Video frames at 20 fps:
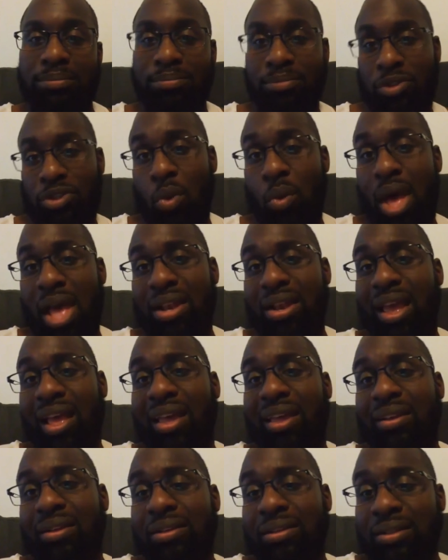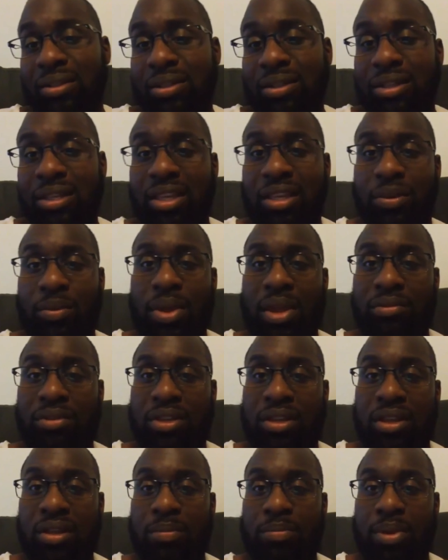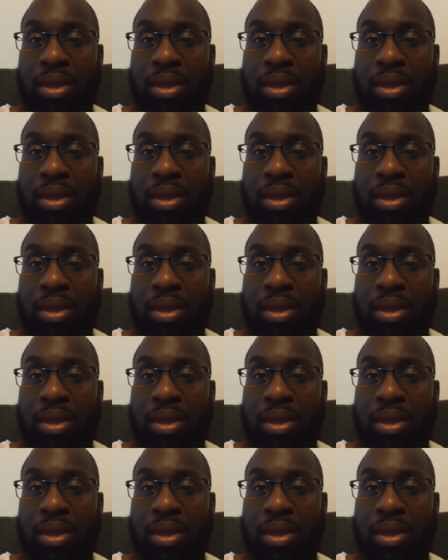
So why not? We have to